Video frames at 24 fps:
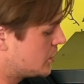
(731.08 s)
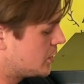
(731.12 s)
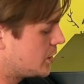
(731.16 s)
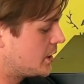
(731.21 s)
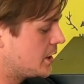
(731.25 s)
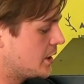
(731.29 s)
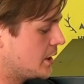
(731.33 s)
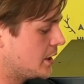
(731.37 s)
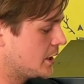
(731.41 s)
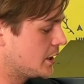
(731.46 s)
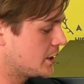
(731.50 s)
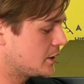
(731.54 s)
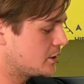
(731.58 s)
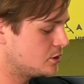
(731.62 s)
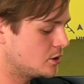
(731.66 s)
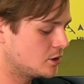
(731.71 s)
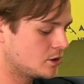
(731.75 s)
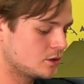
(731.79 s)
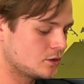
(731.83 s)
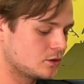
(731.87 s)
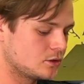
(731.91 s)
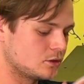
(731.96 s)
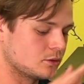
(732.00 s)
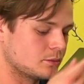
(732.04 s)
to connect
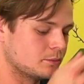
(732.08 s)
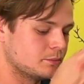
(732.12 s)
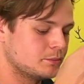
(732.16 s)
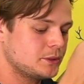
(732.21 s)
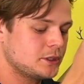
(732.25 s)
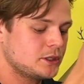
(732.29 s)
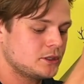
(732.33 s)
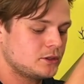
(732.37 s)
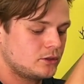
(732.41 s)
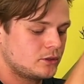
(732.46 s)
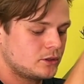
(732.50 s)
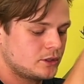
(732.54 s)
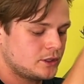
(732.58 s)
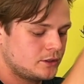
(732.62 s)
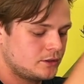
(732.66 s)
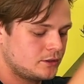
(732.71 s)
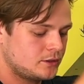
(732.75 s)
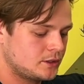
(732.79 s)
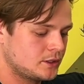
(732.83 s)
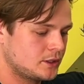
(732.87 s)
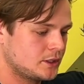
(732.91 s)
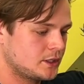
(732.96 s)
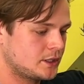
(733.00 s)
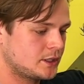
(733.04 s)
your beer line.
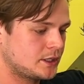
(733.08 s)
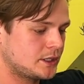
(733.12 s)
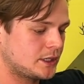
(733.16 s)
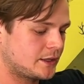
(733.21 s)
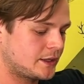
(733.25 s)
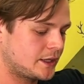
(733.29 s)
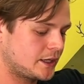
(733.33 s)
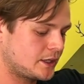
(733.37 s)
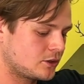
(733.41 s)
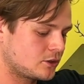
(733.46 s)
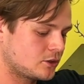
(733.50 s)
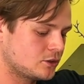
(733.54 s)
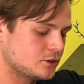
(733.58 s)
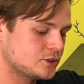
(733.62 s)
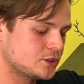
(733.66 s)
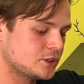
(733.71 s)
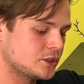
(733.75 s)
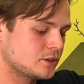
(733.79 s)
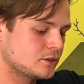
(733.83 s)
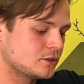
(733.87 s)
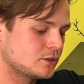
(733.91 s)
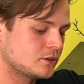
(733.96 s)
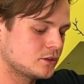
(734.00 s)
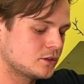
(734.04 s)
Now that goes
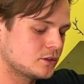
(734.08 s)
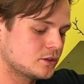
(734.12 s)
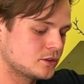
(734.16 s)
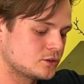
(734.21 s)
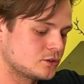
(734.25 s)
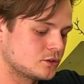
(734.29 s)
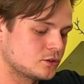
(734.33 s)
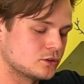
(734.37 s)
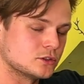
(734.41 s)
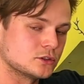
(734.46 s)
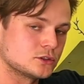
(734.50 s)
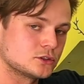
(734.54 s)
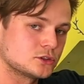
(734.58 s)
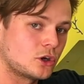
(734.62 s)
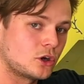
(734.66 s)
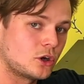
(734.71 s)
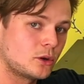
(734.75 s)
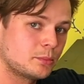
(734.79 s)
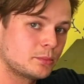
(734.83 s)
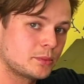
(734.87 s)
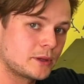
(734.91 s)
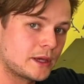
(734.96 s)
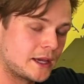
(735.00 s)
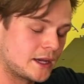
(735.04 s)
in to the
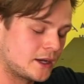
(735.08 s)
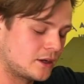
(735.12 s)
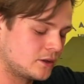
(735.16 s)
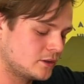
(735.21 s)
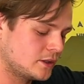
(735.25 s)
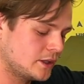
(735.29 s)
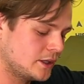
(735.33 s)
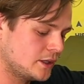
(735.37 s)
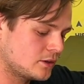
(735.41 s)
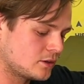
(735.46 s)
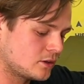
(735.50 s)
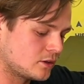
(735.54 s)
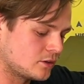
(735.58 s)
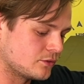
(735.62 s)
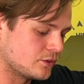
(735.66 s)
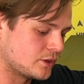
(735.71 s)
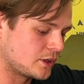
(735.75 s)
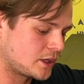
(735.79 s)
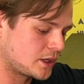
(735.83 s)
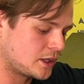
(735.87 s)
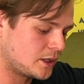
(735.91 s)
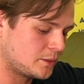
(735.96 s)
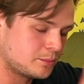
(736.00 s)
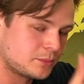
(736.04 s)
top outlet of the
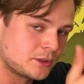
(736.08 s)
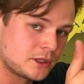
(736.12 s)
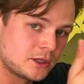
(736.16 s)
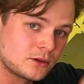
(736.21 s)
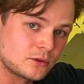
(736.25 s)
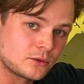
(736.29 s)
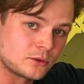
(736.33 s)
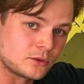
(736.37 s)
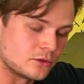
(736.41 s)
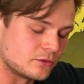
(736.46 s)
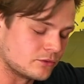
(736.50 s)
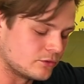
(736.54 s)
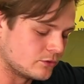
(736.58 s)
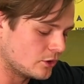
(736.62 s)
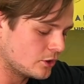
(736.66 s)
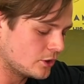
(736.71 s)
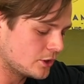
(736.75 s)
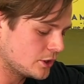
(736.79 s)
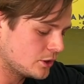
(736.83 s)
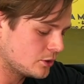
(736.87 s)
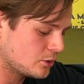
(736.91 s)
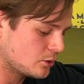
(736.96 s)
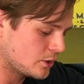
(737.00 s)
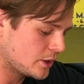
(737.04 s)
coupler or the
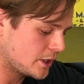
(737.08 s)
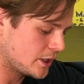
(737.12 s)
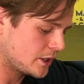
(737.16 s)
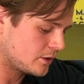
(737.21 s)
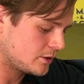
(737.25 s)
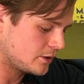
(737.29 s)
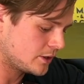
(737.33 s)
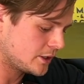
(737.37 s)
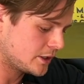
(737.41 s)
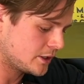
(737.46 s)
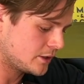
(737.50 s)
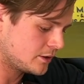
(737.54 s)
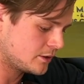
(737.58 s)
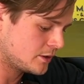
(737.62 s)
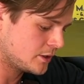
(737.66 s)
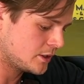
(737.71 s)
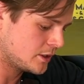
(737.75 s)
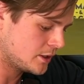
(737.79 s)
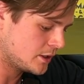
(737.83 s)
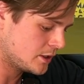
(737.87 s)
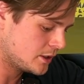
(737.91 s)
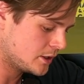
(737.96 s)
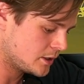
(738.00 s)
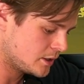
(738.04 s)
vertical outlet,
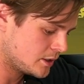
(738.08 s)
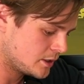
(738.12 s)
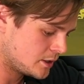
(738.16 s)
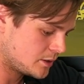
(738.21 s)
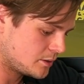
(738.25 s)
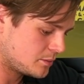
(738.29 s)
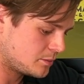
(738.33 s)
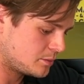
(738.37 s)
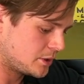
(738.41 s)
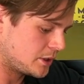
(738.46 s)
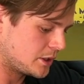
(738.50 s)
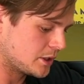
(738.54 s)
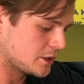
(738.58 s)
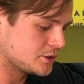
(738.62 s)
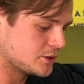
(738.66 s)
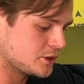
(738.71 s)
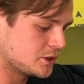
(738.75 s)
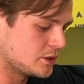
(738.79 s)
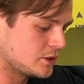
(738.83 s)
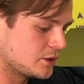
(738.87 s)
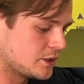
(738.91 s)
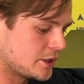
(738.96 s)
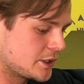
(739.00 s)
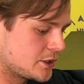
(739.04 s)
plugs
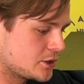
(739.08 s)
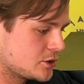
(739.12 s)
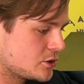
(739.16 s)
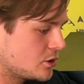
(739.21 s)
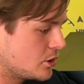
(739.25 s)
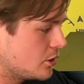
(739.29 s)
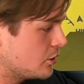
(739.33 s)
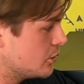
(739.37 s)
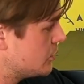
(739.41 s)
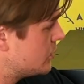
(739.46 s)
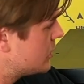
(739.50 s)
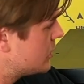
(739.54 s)
in like so,